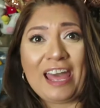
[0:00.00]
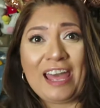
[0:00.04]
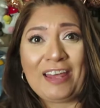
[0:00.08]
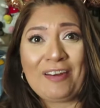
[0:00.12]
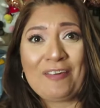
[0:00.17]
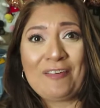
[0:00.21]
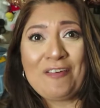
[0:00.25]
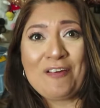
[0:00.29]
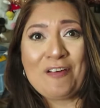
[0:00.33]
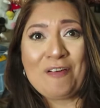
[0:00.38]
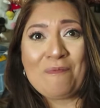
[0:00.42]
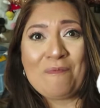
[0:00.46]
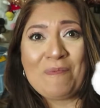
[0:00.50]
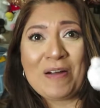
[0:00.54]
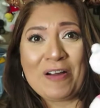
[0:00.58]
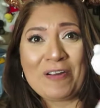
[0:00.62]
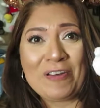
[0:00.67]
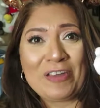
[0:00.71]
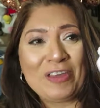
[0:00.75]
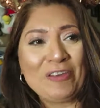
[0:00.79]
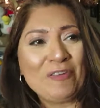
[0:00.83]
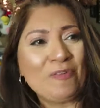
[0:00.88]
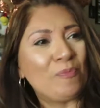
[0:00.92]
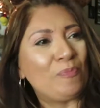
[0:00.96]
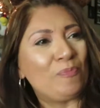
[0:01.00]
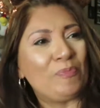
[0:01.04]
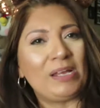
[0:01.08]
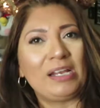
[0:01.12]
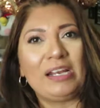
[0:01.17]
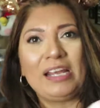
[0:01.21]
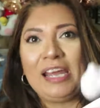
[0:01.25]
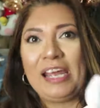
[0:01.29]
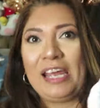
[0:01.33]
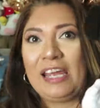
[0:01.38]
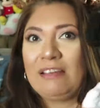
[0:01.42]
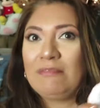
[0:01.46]
I don't know about you,
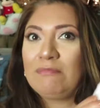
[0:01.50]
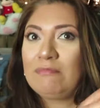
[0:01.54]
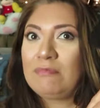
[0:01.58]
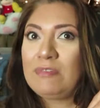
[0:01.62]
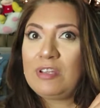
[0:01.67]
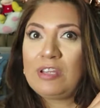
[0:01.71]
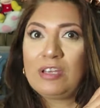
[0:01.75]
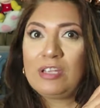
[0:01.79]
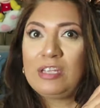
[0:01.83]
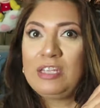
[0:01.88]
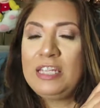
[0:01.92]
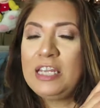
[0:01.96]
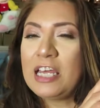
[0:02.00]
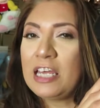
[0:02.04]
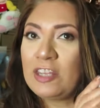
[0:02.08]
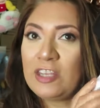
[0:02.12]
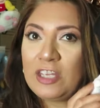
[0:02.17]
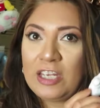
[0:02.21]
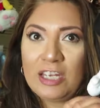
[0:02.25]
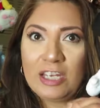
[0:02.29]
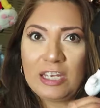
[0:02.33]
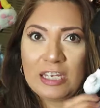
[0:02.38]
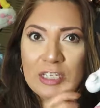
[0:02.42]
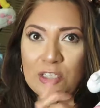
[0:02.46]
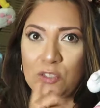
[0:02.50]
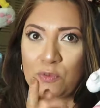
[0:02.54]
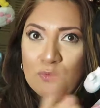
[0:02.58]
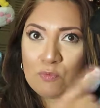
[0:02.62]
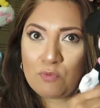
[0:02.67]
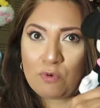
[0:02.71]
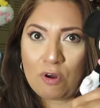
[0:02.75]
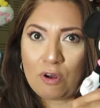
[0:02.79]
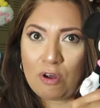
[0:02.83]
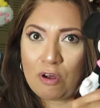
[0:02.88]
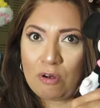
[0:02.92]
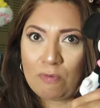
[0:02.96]
but hey, nothing is
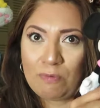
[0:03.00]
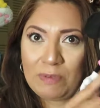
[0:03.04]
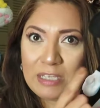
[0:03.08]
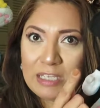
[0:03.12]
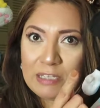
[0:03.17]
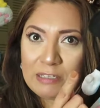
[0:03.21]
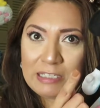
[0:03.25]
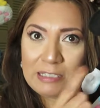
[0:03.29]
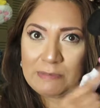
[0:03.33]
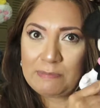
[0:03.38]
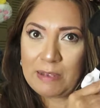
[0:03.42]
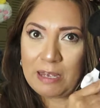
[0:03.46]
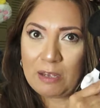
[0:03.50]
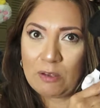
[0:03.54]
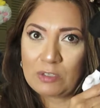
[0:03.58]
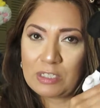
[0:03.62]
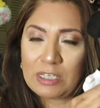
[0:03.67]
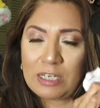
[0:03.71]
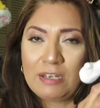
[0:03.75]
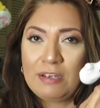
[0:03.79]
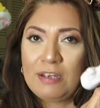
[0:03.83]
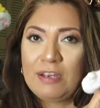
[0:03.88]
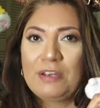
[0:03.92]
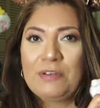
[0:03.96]
wrong with this mouse